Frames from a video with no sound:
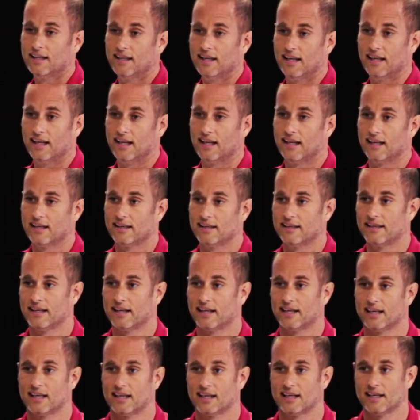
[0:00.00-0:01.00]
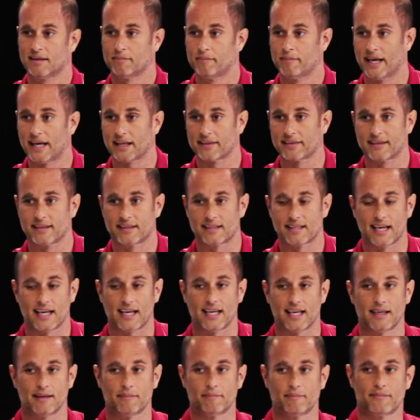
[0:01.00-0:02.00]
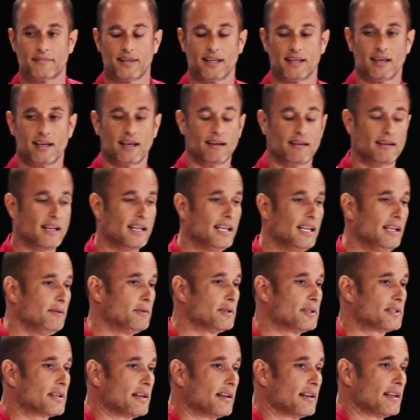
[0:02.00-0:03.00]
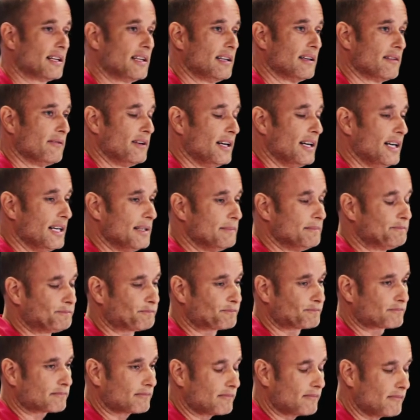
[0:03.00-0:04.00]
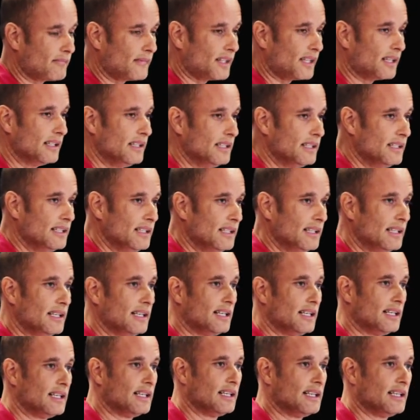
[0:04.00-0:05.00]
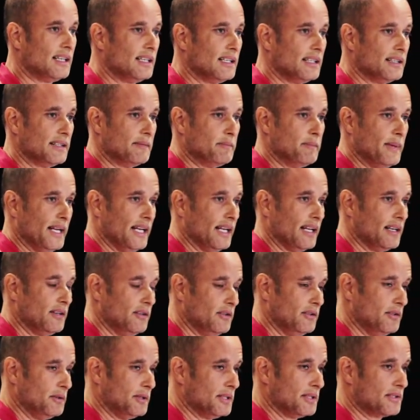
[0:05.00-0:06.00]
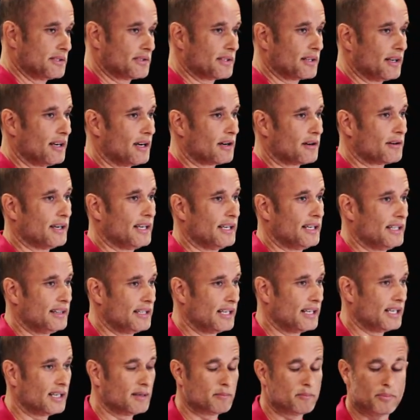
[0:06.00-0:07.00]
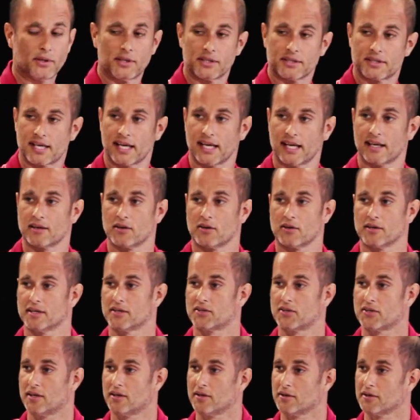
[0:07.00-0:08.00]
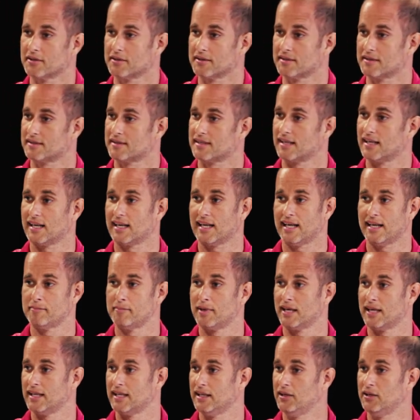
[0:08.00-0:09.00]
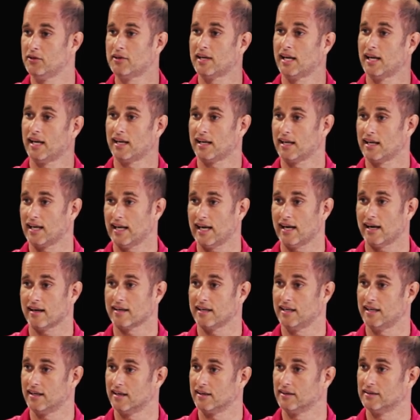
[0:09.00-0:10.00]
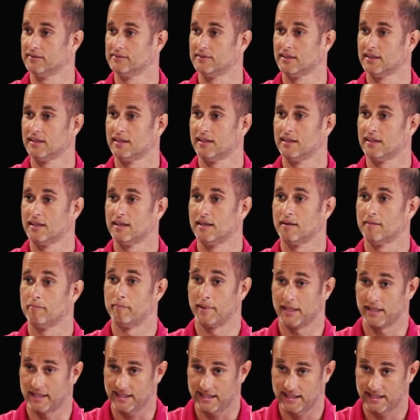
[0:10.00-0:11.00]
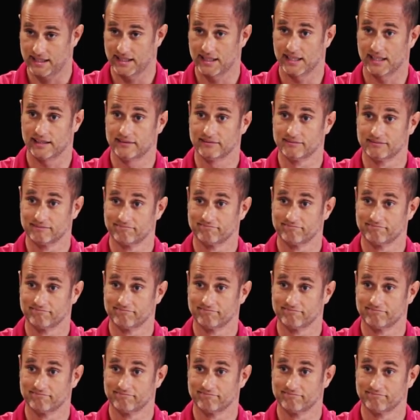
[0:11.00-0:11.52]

and about the time that he was going to give up, the man who was already there put his hand on his shoulders and said, "Hey, buddy, you can't get out of here." But he did.